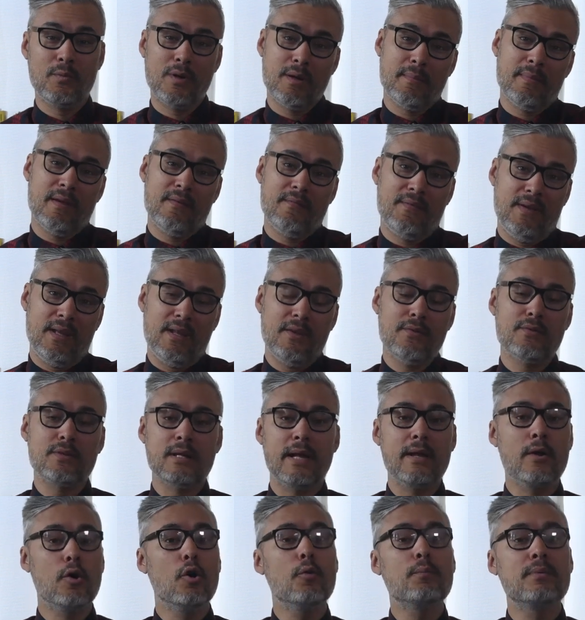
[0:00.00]
one of my videos.
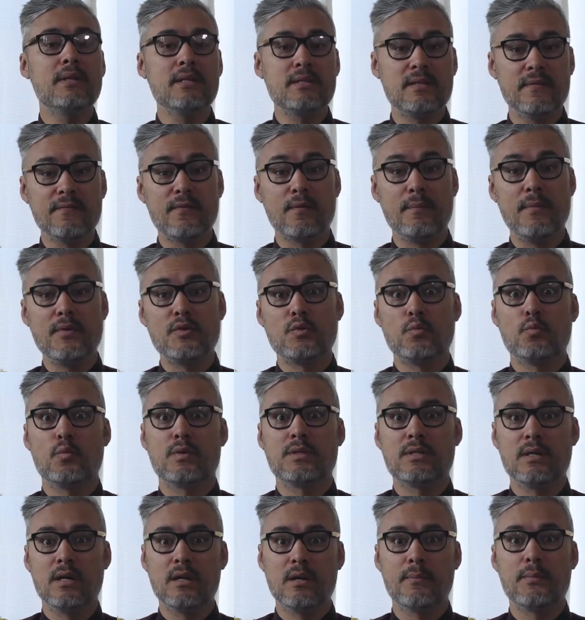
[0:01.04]
I hope this information
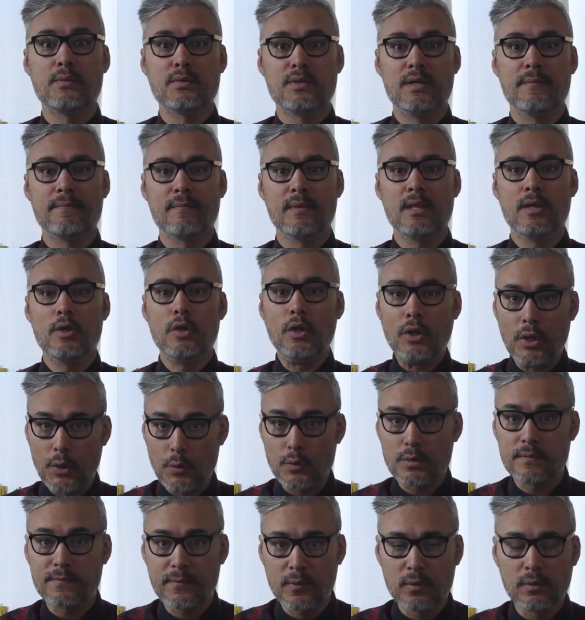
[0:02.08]
was 100%
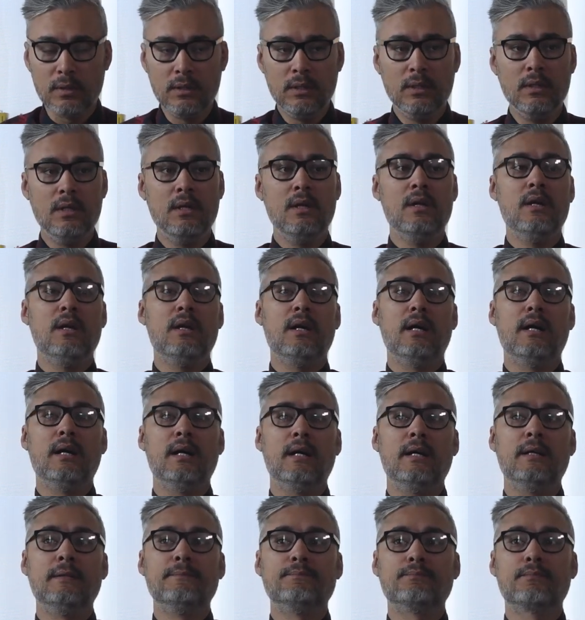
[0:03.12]
useful.
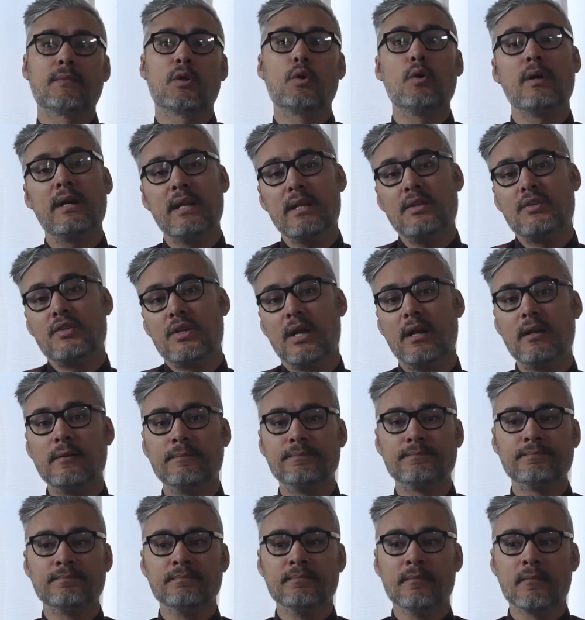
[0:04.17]
Go ahead and share.
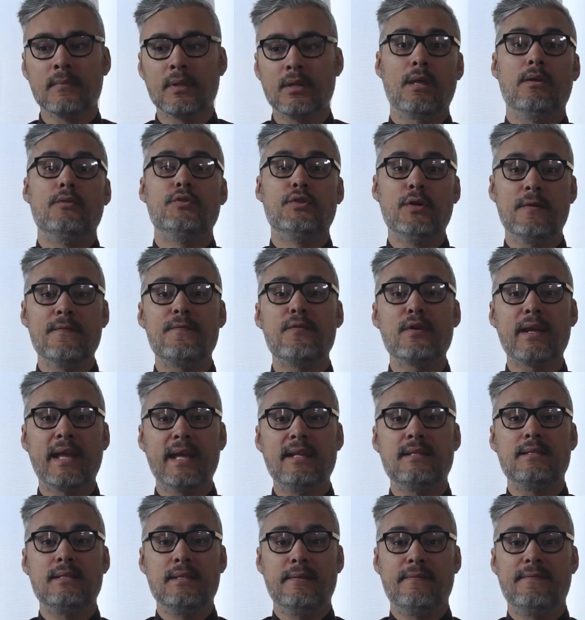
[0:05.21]
Don't
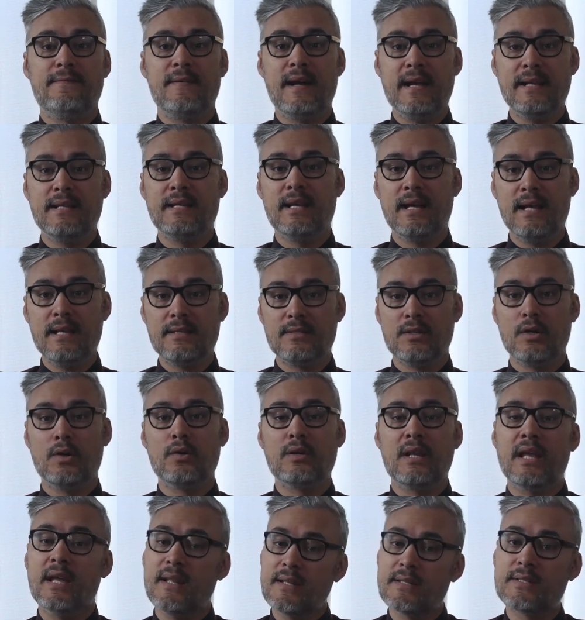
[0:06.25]
forget to find us
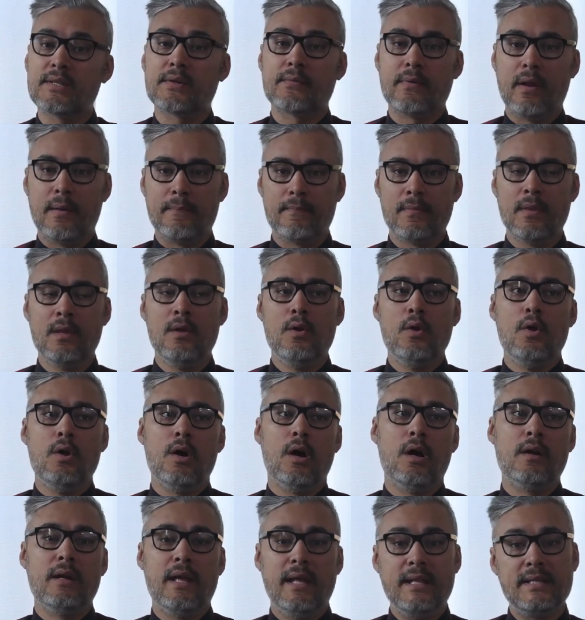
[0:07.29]
on Instagram.
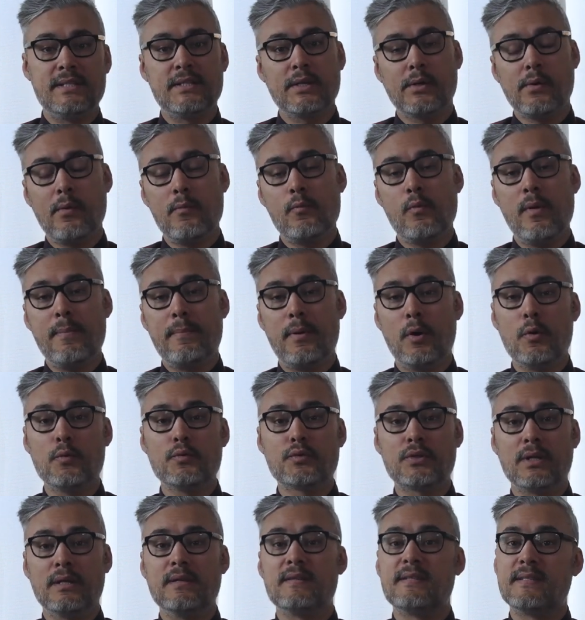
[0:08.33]
On Instagram we
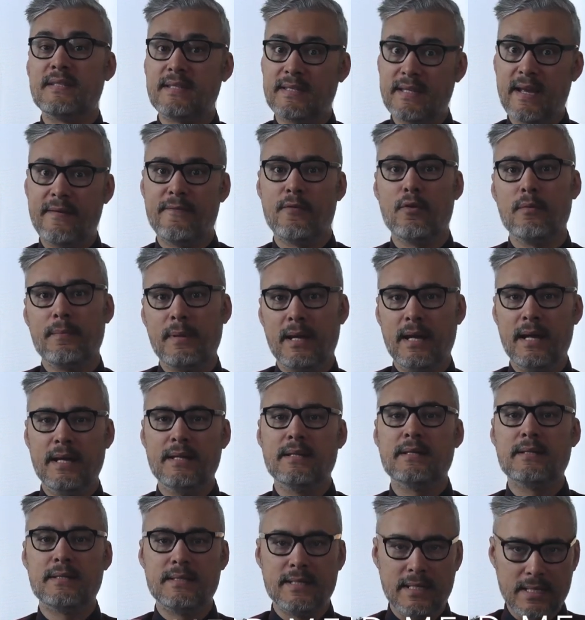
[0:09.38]
post several
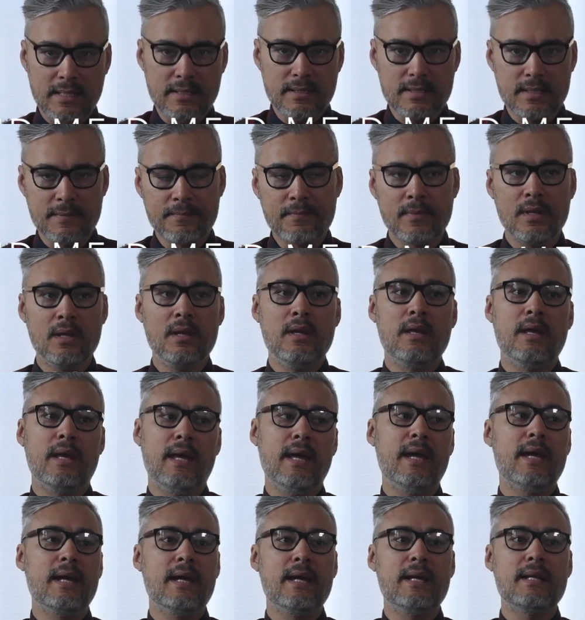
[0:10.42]
behind the scenes,
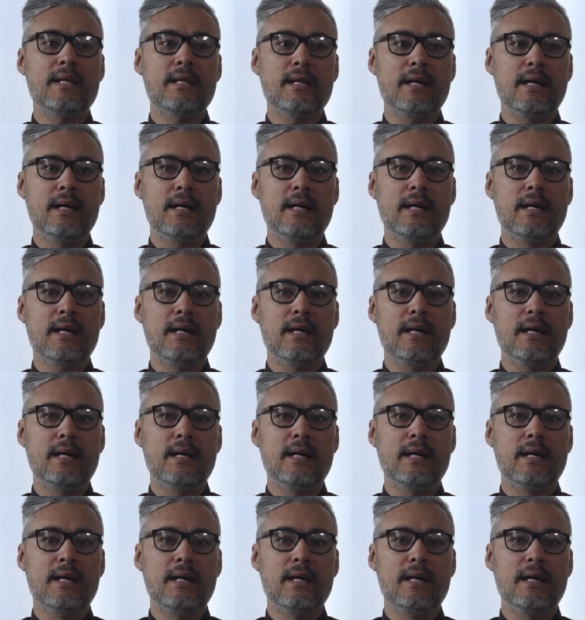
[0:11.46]
and